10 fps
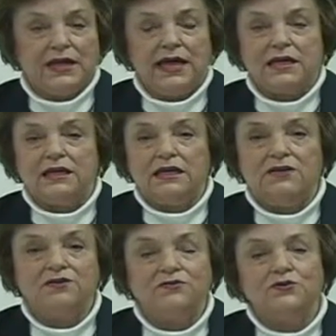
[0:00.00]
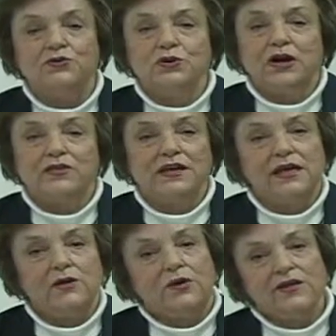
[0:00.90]
and even if you are
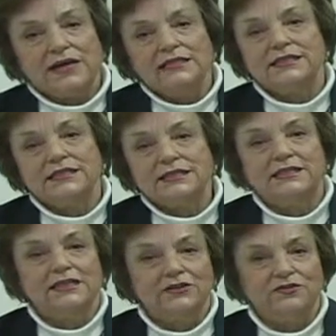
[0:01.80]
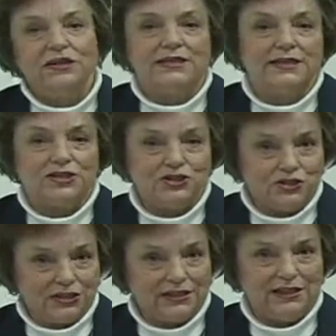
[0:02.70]
thinking, well, that's insignificant, I
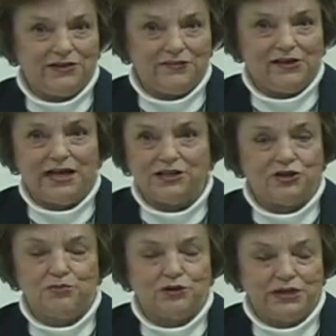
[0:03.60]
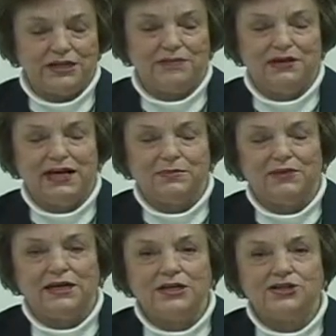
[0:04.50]
shouldn't leave it, I shouldn't put it in my
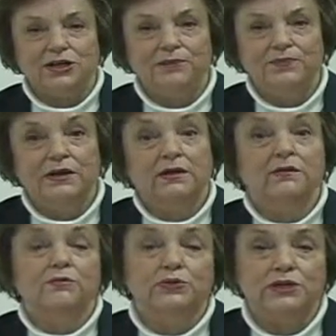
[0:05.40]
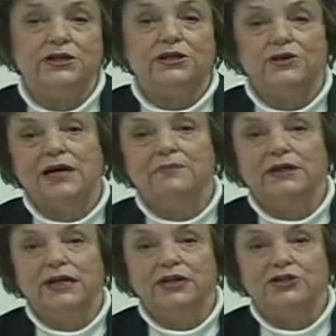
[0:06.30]
application, put it in your
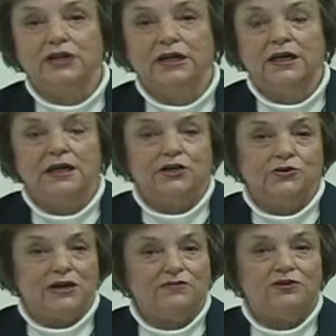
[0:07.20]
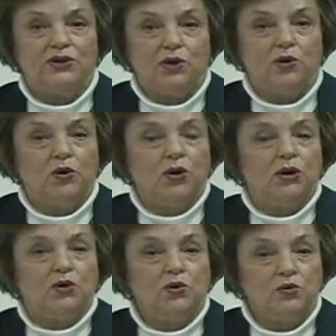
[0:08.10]
application. You never know
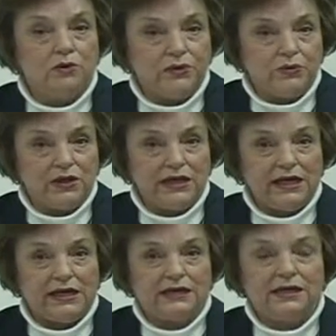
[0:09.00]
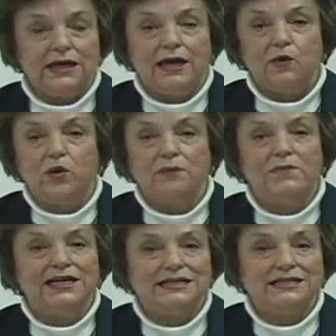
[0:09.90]
who will be reading it and what
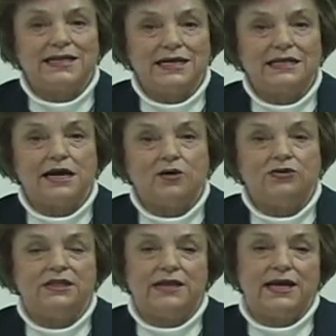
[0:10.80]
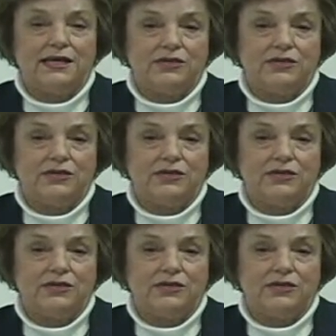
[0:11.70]
might stand out to that